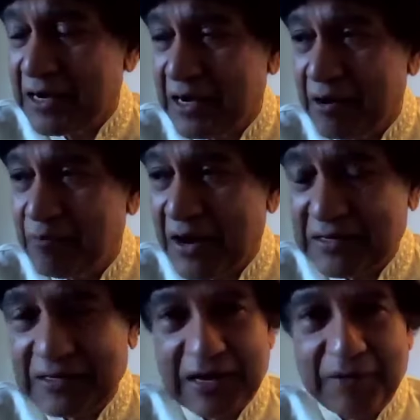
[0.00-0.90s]
I
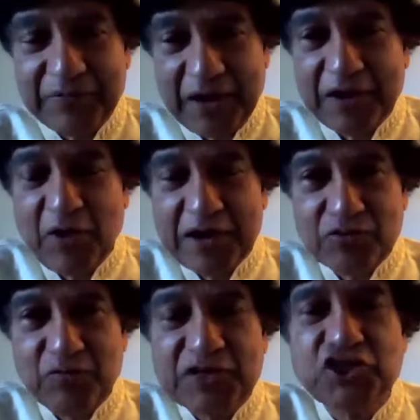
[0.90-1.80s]

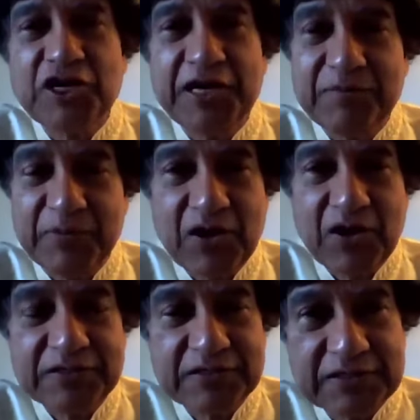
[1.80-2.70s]
want to mention it
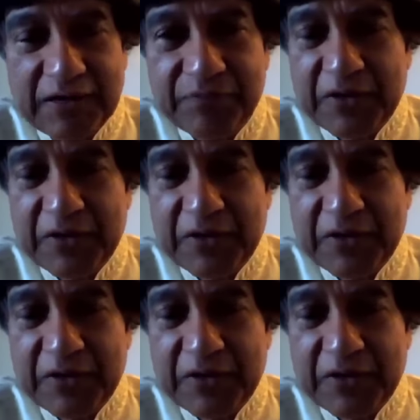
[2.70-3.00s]
because